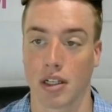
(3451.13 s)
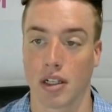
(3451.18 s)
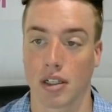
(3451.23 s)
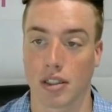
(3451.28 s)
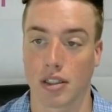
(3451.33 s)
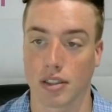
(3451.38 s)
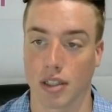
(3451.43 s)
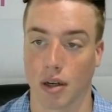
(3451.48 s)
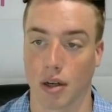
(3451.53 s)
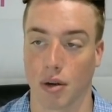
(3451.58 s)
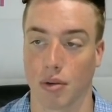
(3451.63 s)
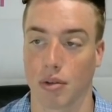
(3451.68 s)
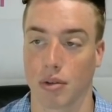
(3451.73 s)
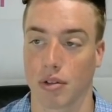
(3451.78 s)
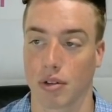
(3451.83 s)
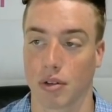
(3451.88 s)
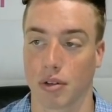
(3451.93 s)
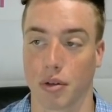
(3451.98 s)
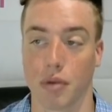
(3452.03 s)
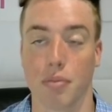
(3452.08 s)
So,
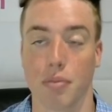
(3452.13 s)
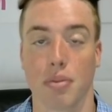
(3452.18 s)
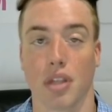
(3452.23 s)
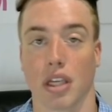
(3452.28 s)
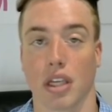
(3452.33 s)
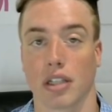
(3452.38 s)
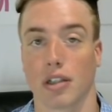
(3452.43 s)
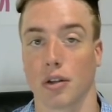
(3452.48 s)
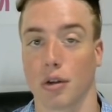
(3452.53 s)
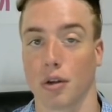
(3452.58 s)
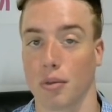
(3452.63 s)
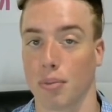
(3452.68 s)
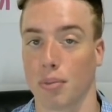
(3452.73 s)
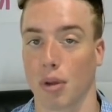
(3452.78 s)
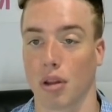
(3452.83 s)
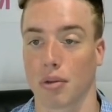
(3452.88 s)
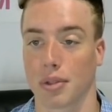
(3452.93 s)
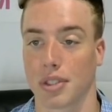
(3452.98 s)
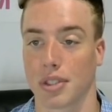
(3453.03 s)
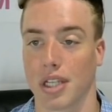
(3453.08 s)
groupthink and group
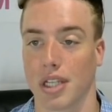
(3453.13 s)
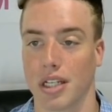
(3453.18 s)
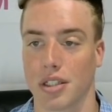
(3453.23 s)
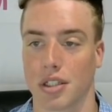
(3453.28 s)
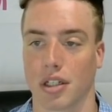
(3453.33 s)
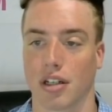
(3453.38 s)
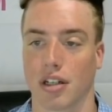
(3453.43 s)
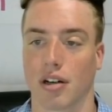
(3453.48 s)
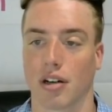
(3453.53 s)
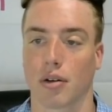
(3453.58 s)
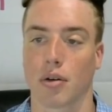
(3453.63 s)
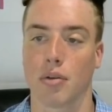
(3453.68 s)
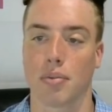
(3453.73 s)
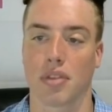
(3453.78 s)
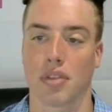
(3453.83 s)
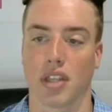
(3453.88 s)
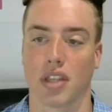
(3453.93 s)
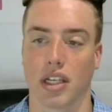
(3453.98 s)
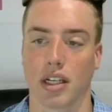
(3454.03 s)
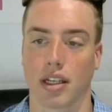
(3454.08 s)
polarization.
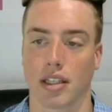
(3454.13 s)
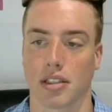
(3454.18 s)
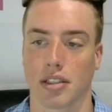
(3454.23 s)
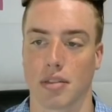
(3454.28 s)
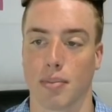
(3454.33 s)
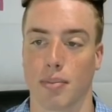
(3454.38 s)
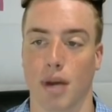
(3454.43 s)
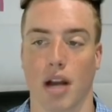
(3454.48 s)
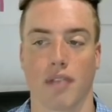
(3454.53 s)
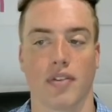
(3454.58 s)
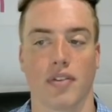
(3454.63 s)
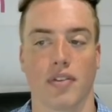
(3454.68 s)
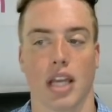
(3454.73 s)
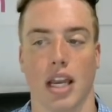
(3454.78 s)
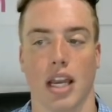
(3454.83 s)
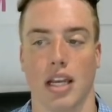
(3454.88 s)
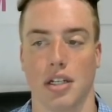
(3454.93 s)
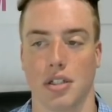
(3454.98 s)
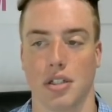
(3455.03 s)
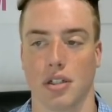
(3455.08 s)
Groupthink is the
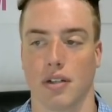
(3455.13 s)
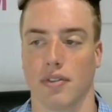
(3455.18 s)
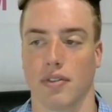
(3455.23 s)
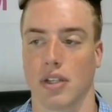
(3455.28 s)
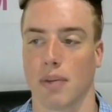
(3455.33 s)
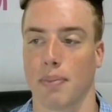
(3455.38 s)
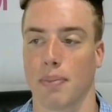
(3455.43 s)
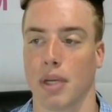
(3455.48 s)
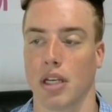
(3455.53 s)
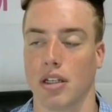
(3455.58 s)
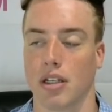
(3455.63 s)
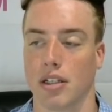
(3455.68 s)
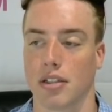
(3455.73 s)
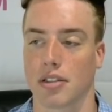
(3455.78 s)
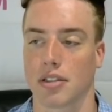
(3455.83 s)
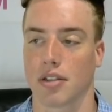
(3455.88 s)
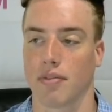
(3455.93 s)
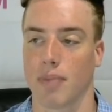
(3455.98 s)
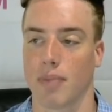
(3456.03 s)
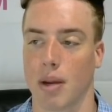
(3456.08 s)
modification of the
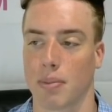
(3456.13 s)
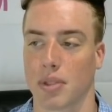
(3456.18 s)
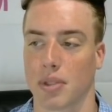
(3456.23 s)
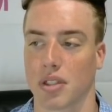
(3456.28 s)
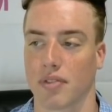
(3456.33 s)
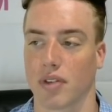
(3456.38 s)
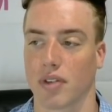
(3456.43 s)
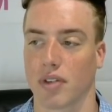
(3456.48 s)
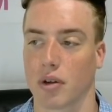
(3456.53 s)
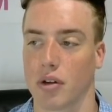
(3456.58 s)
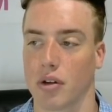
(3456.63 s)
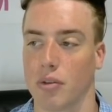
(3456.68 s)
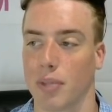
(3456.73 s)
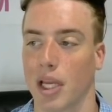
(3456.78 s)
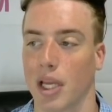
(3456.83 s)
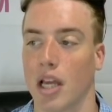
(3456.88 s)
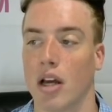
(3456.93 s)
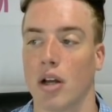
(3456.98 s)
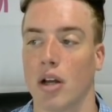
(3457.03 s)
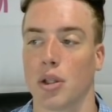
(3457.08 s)
opinions of members of a group
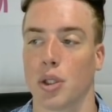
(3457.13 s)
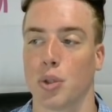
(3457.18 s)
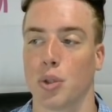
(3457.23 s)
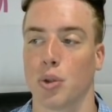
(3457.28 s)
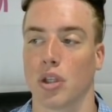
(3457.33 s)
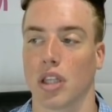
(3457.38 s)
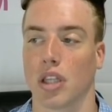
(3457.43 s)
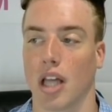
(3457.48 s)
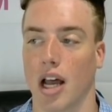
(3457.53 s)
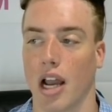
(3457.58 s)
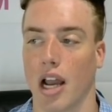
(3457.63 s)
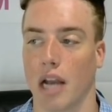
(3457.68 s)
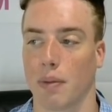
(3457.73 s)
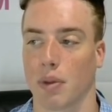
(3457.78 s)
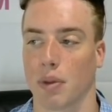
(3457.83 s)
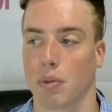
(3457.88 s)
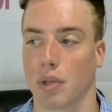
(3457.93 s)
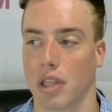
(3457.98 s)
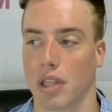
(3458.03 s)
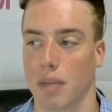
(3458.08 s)
to align
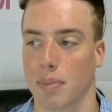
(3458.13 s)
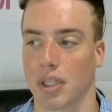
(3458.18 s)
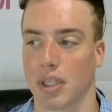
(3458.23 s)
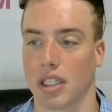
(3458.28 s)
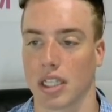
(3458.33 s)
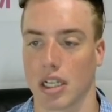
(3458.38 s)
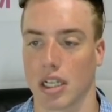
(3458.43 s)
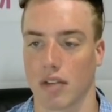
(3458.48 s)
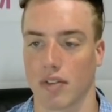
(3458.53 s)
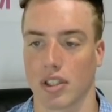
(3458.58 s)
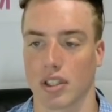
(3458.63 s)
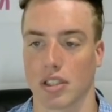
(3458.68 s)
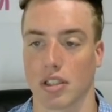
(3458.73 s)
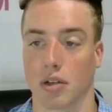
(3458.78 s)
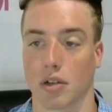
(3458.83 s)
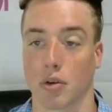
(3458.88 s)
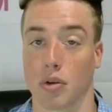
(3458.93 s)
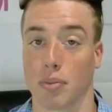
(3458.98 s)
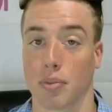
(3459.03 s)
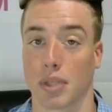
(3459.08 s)
with what they believe is the
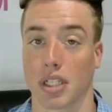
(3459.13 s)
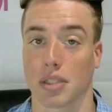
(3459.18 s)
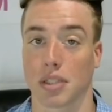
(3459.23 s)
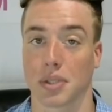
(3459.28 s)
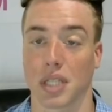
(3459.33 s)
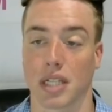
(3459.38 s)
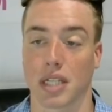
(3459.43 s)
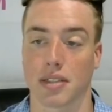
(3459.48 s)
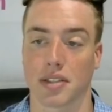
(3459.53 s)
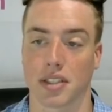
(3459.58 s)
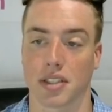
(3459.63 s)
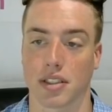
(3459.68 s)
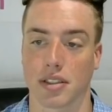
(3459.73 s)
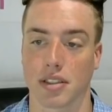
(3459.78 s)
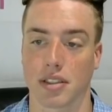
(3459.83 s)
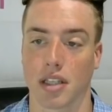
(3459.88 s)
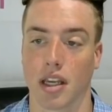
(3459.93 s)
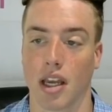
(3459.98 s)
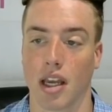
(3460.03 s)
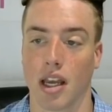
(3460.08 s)
group
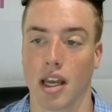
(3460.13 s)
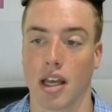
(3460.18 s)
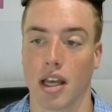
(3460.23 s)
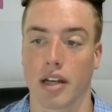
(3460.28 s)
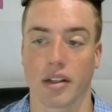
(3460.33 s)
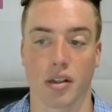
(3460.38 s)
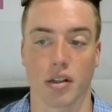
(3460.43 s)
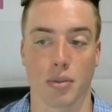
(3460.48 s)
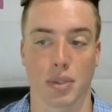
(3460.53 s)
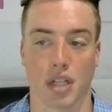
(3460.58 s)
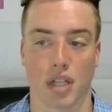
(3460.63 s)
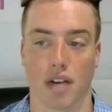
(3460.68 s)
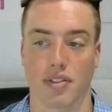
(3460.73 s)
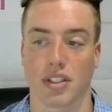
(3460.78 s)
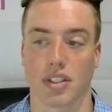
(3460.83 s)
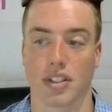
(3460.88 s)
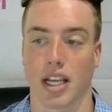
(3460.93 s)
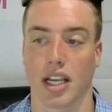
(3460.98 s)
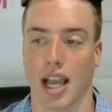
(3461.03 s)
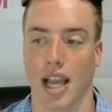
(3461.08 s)
consensus. Groups often
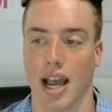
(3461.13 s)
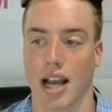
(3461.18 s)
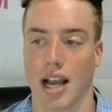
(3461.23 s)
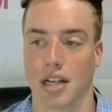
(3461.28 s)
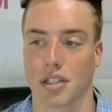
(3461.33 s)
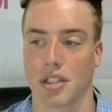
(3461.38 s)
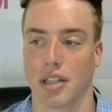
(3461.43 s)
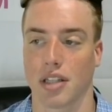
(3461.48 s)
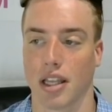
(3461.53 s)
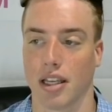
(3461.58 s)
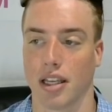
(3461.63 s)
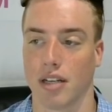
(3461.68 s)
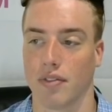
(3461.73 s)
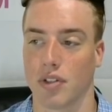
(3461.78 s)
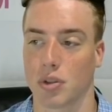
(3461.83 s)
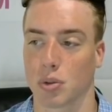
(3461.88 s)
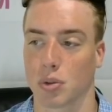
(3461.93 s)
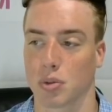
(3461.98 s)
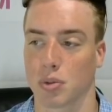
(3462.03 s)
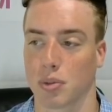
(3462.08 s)
take action that
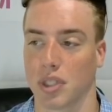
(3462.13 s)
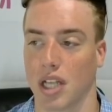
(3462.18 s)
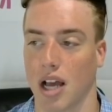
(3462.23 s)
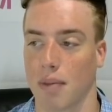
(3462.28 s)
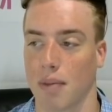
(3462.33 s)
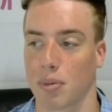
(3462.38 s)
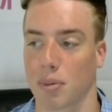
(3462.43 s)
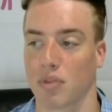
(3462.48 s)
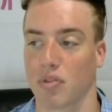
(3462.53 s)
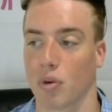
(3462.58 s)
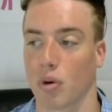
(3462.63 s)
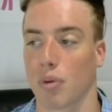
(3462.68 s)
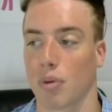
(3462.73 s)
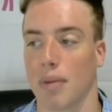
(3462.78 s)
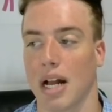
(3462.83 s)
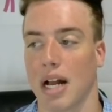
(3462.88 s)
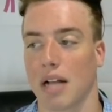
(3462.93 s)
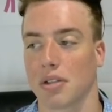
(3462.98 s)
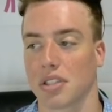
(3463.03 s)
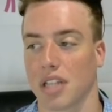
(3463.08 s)
individuals would not perform
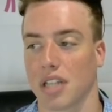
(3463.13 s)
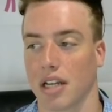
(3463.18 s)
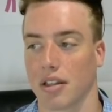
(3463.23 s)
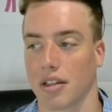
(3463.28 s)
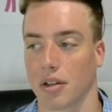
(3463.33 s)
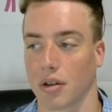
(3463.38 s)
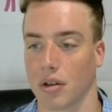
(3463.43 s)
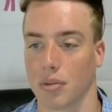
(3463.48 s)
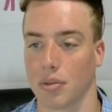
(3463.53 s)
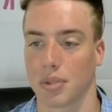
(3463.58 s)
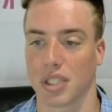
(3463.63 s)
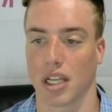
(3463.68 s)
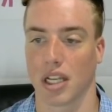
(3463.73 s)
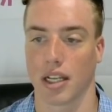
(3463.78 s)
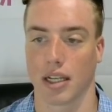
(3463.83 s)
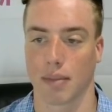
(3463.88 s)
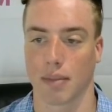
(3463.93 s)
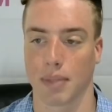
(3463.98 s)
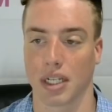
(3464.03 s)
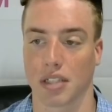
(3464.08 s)
outside the group
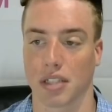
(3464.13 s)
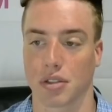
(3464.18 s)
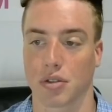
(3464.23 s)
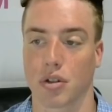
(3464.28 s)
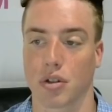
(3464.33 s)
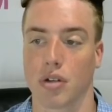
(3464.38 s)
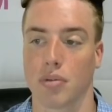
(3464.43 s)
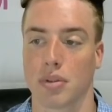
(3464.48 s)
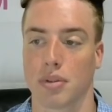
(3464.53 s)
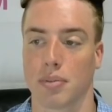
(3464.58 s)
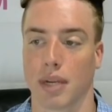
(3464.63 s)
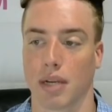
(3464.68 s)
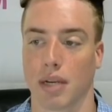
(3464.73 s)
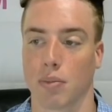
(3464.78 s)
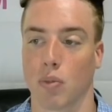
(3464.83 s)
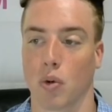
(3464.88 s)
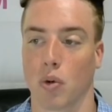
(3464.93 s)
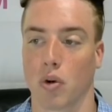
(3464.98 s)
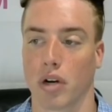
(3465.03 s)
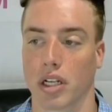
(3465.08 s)
setting because groups make
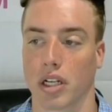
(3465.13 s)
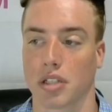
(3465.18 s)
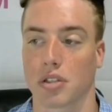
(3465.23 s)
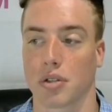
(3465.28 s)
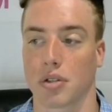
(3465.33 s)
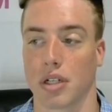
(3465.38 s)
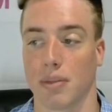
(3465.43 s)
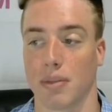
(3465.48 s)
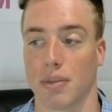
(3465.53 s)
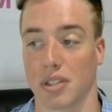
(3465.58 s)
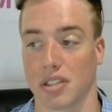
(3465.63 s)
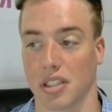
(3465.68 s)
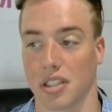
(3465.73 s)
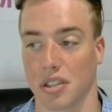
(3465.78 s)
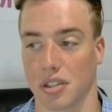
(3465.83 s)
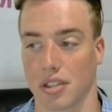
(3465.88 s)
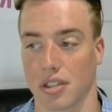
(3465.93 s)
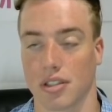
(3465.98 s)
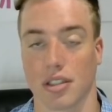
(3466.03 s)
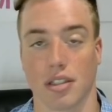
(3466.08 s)
more extreme
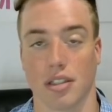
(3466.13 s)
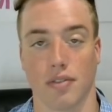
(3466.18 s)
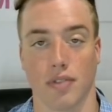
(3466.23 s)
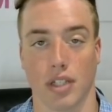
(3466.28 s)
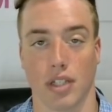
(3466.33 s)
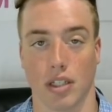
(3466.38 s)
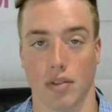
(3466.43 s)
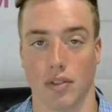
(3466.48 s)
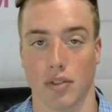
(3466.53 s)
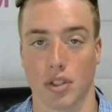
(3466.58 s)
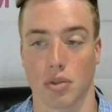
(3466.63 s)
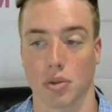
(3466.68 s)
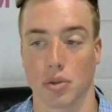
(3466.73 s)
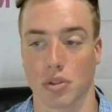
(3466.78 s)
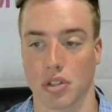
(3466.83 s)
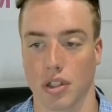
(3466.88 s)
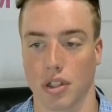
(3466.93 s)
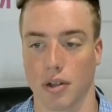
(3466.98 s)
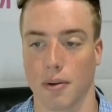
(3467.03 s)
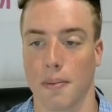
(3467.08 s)
decisions than individuals
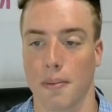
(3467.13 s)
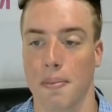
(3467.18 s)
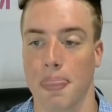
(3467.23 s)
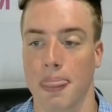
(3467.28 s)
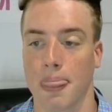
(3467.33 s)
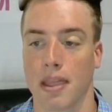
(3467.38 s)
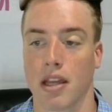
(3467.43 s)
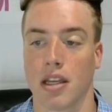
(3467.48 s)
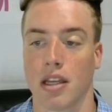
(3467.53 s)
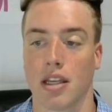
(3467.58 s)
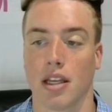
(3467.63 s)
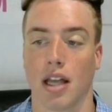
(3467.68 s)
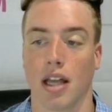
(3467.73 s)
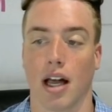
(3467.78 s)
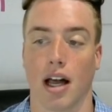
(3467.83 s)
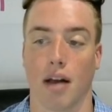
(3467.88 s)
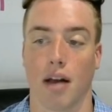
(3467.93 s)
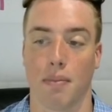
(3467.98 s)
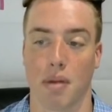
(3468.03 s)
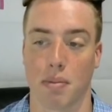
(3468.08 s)
do.
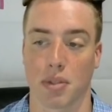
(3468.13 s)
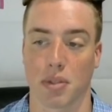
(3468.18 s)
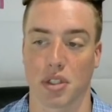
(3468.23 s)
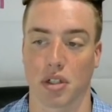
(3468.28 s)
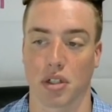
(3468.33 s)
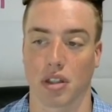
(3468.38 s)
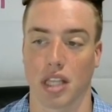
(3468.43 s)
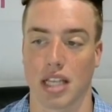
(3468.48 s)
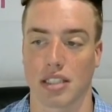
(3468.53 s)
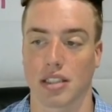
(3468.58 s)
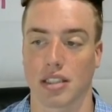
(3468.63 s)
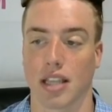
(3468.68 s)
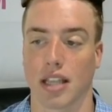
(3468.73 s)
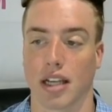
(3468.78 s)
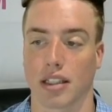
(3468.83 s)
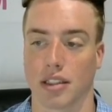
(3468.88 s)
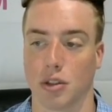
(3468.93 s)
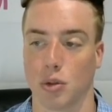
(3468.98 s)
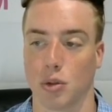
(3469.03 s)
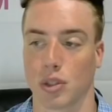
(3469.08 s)
Members are less
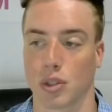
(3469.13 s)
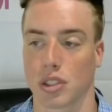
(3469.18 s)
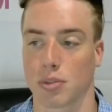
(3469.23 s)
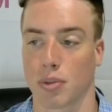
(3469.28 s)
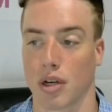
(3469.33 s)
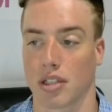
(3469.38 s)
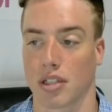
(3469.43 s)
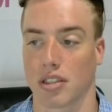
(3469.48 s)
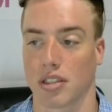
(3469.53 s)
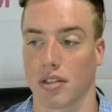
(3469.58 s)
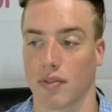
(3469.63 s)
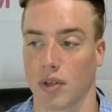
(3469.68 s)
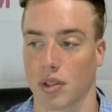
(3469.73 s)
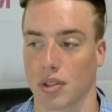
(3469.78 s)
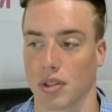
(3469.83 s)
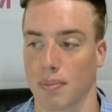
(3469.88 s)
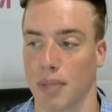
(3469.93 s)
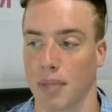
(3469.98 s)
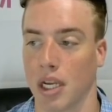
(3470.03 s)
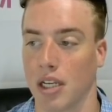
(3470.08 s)
likely to express
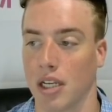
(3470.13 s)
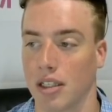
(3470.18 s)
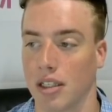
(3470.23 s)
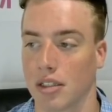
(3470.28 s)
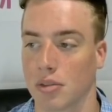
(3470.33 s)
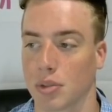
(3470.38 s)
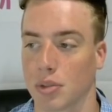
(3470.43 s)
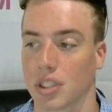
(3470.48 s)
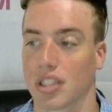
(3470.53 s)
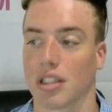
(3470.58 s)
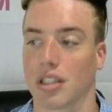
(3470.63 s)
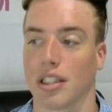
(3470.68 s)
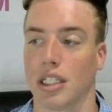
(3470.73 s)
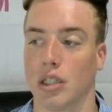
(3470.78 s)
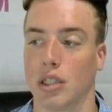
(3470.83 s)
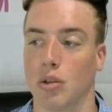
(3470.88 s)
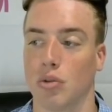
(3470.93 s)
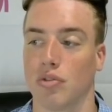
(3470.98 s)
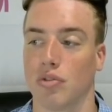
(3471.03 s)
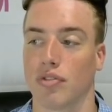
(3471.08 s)
diverse opinions, which can lead
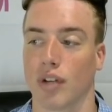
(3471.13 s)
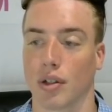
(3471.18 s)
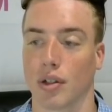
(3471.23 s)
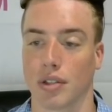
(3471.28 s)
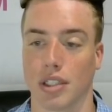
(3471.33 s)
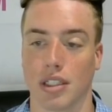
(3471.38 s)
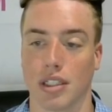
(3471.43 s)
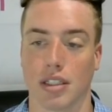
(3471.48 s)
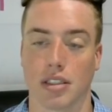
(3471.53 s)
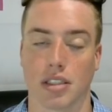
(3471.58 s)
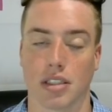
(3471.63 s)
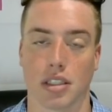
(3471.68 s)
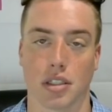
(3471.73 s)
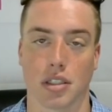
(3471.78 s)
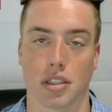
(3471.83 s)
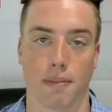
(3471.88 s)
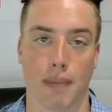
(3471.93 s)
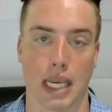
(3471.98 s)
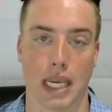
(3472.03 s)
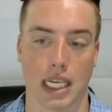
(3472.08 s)
to faulty
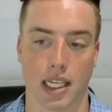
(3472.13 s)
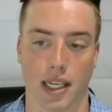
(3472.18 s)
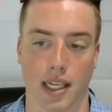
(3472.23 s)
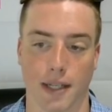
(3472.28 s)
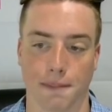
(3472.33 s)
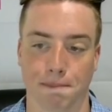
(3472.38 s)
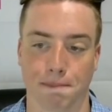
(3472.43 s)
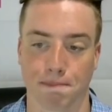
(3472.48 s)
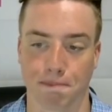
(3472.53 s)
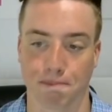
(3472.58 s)
decision making.